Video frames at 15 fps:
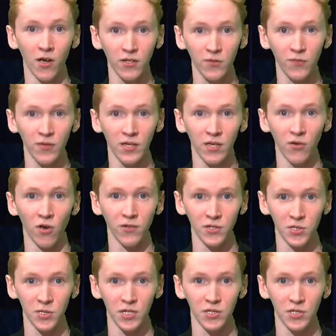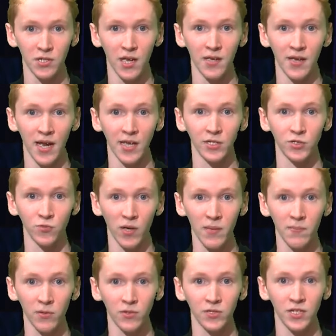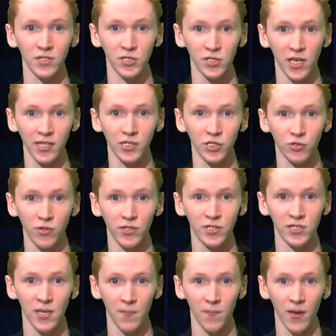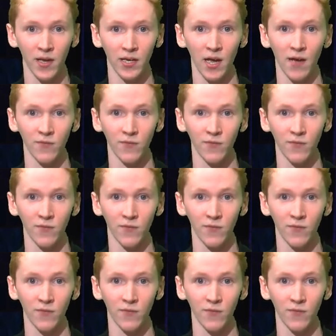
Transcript: undefeated on the season and hand Great Mills its second straight setback